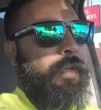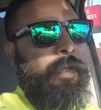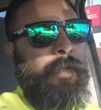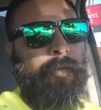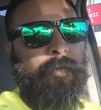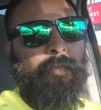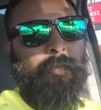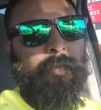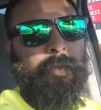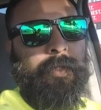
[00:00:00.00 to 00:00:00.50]
I
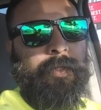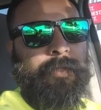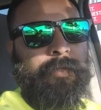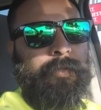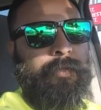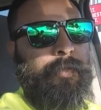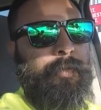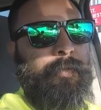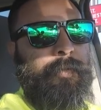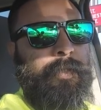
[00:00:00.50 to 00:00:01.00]
don't
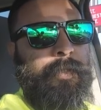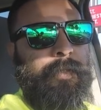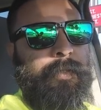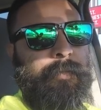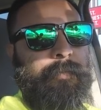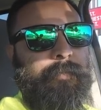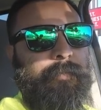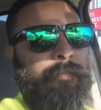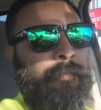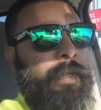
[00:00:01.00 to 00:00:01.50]
want
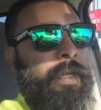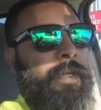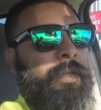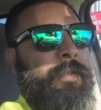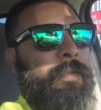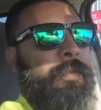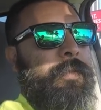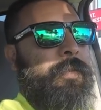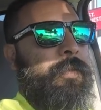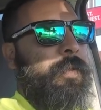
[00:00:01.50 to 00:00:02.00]
to make
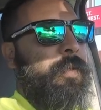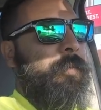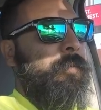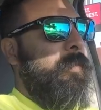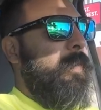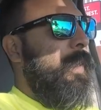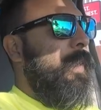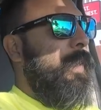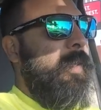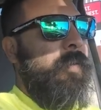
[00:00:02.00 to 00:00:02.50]
them
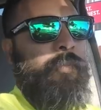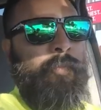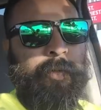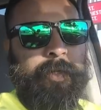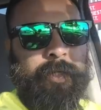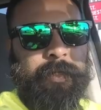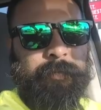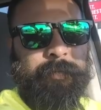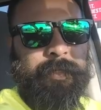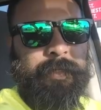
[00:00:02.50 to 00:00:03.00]
think I'm
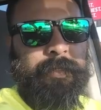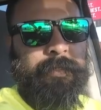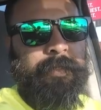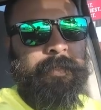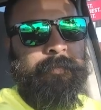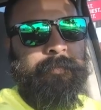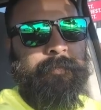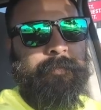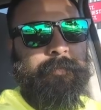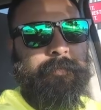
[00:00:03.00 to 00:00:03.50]
weird because
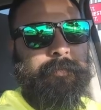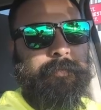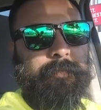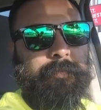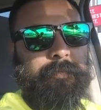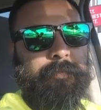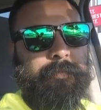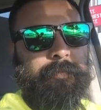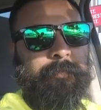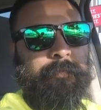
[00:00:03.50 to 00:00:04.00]
I'm
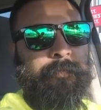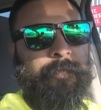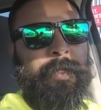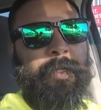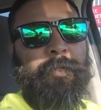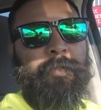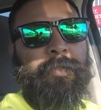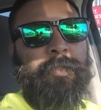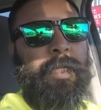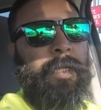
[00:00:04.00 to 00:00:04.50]

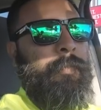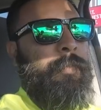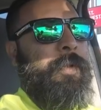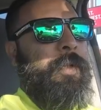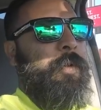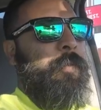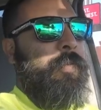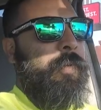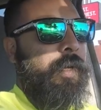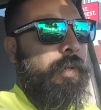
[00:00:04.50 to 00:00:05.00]
videotaping
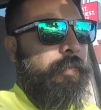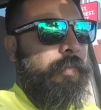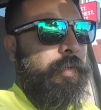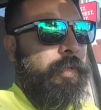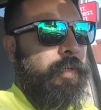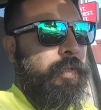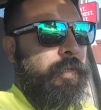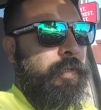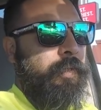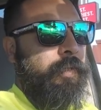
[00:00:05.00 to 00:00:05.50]
their
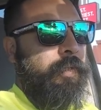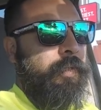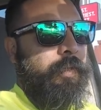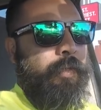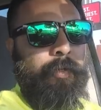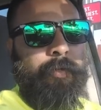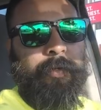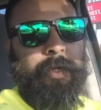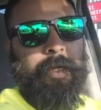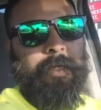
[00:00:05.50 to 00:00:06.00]
property.
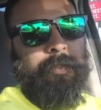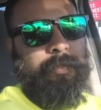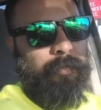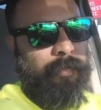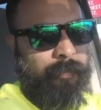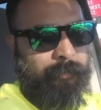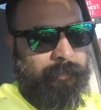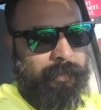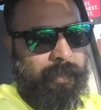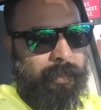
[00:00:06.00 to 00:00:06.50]
Okay, so
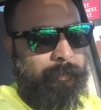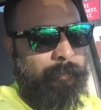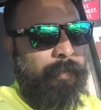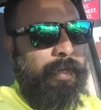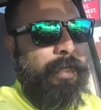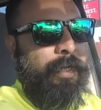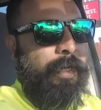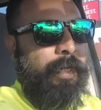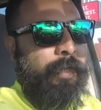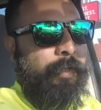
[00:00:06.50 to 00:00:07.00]
I
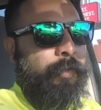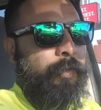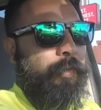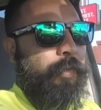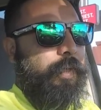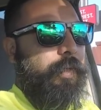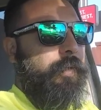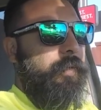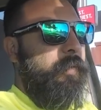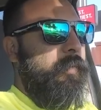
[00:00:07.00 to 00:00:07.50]
may not do
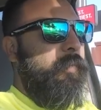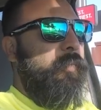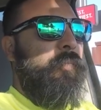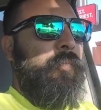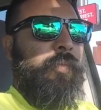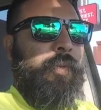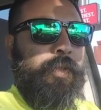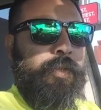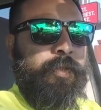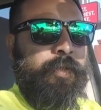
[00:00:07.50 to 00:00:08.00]
it.
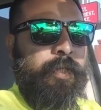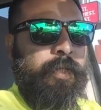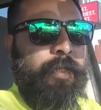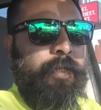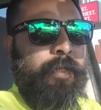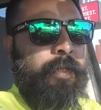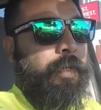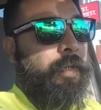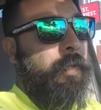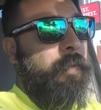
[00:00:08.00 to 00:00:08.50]
We'll
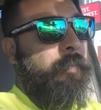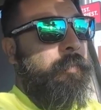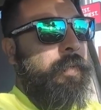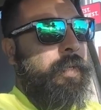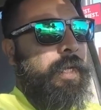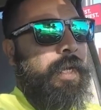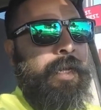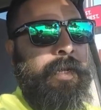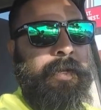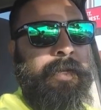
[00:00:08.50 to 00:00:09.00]
see. But
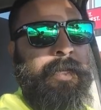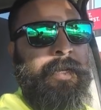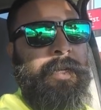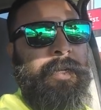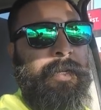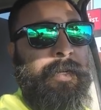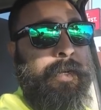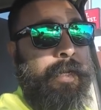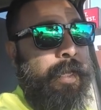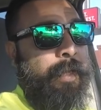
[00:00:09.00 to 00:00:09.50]
I got to get
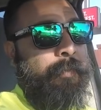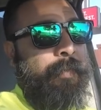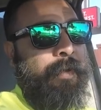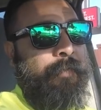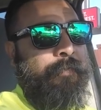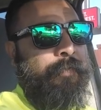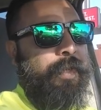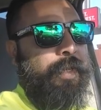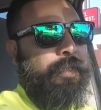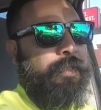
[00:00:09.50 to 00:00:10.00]
in here and get my
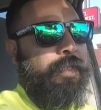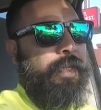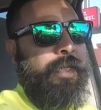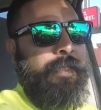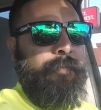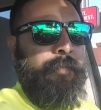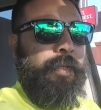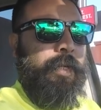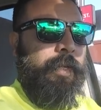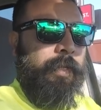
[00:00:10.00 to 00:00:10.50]
fix,
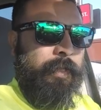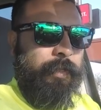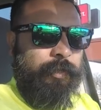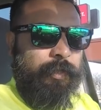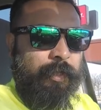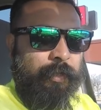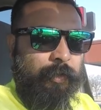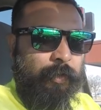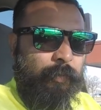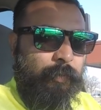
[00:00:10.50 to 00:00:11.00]
guys. But I'll let
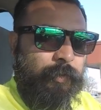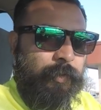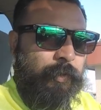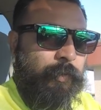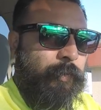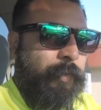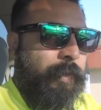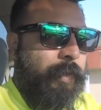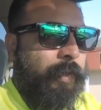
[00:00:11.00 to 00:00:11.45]
y'all know what's going